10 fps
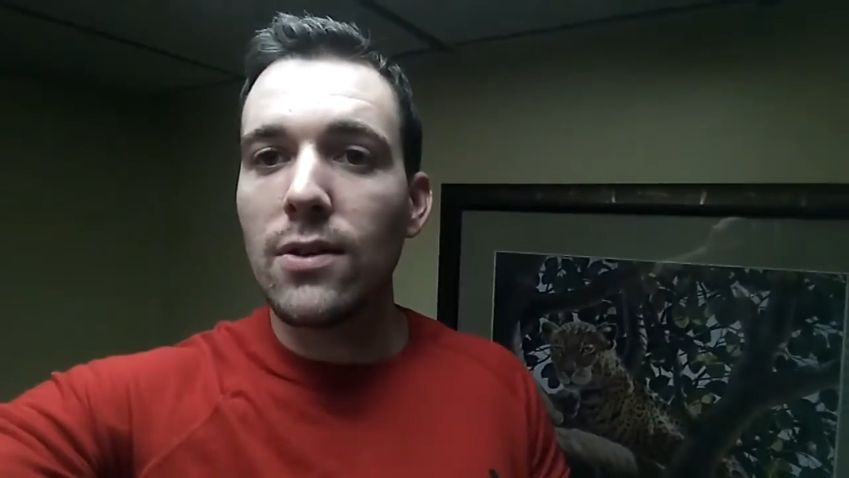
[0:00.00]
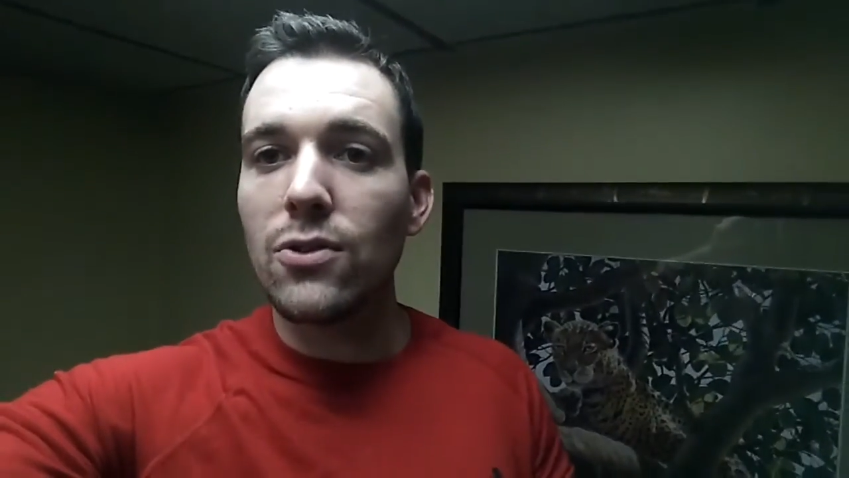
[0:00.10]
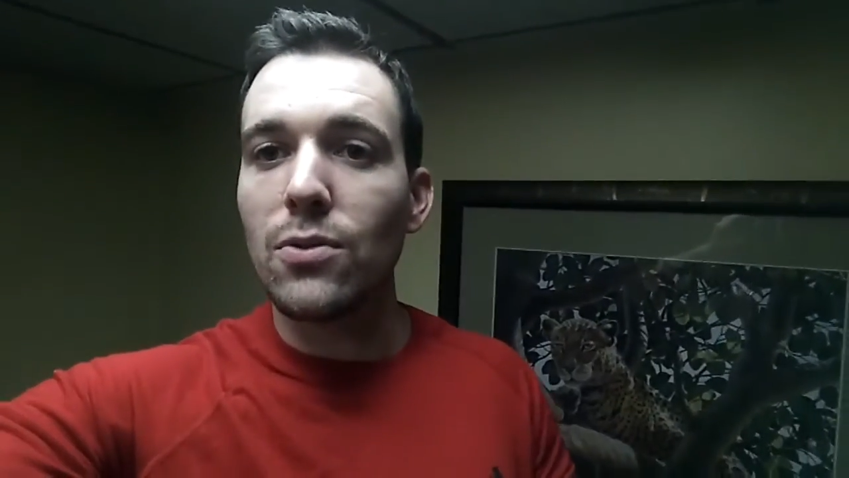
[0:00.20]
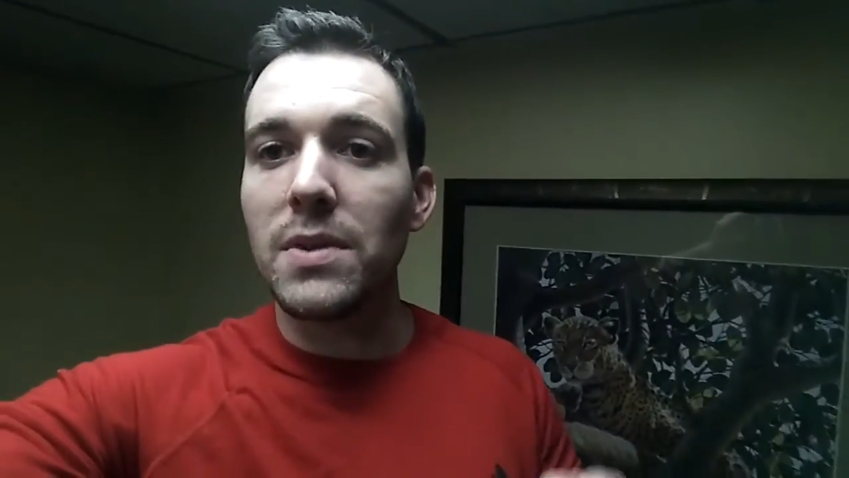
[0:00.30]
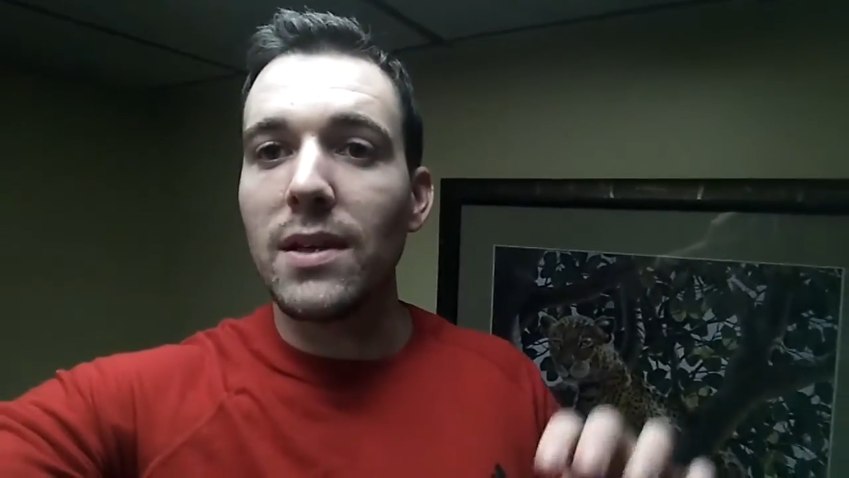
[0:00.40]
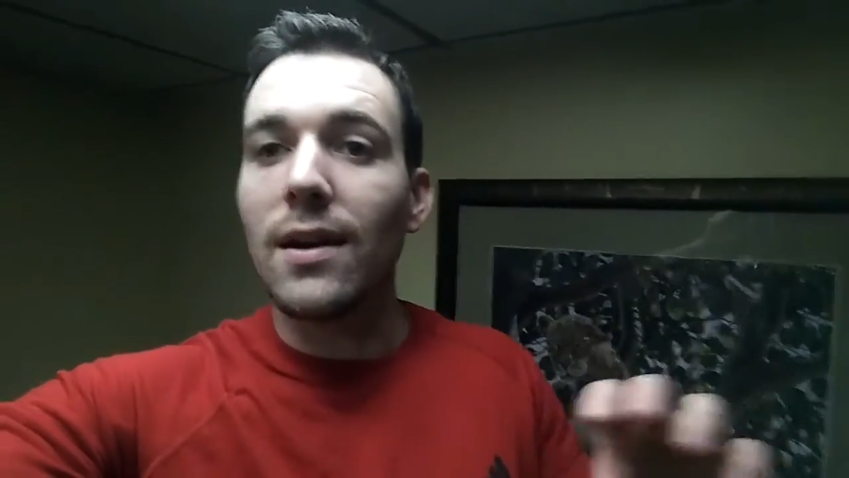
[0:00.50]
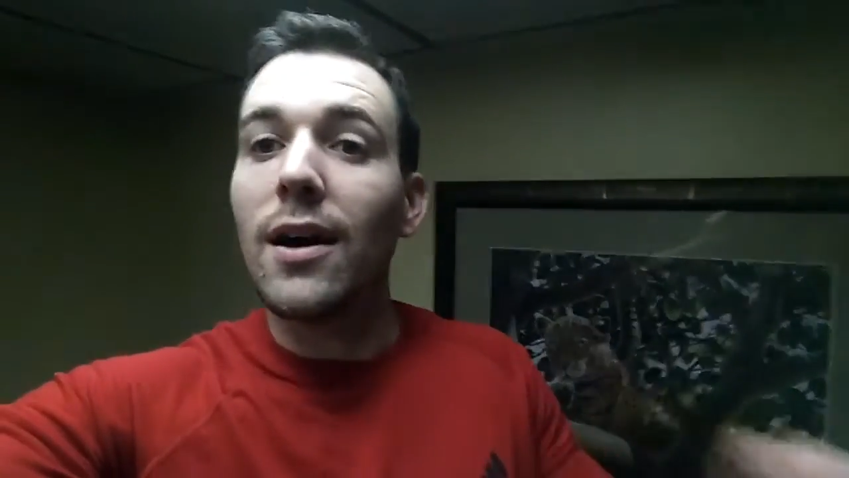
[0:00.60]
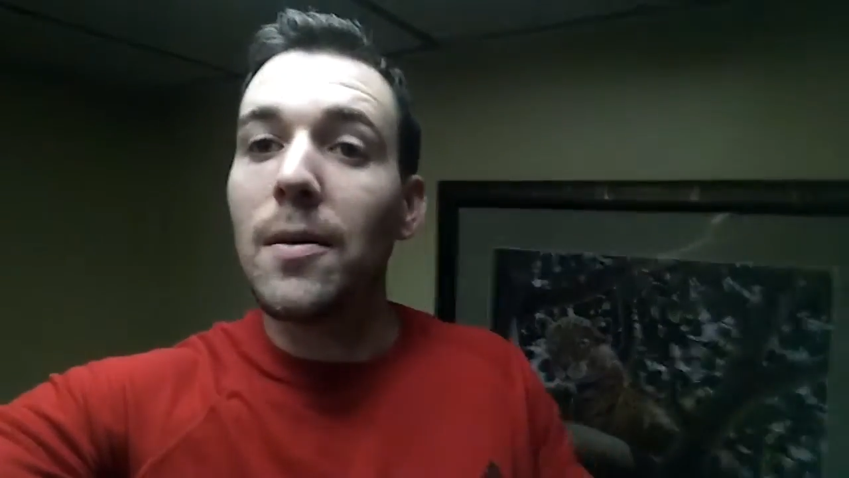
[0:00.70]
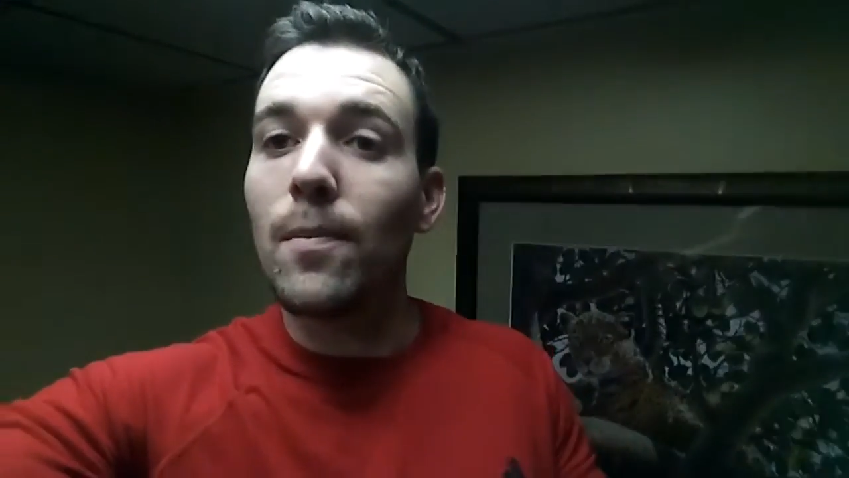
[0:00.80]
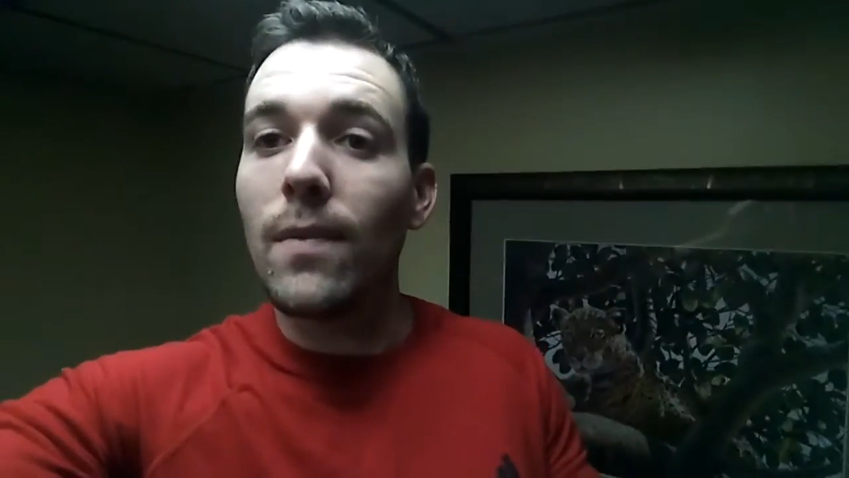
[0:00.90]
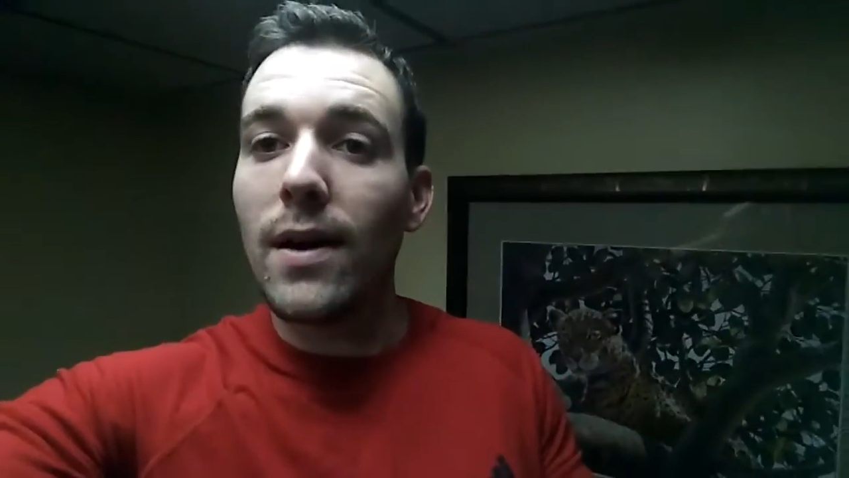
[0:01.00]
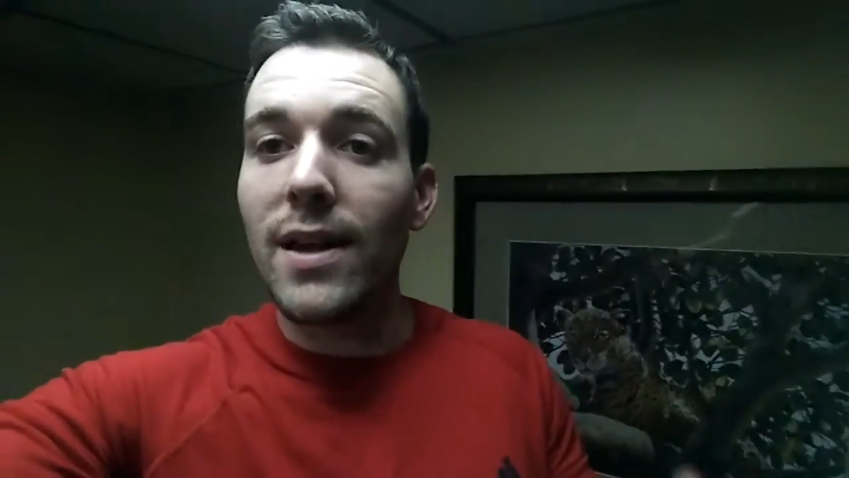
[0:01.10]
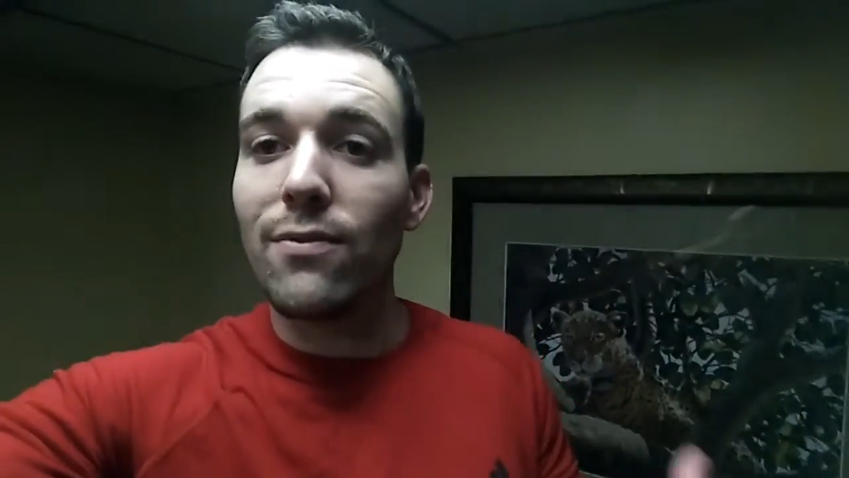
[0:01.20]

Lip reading: to become a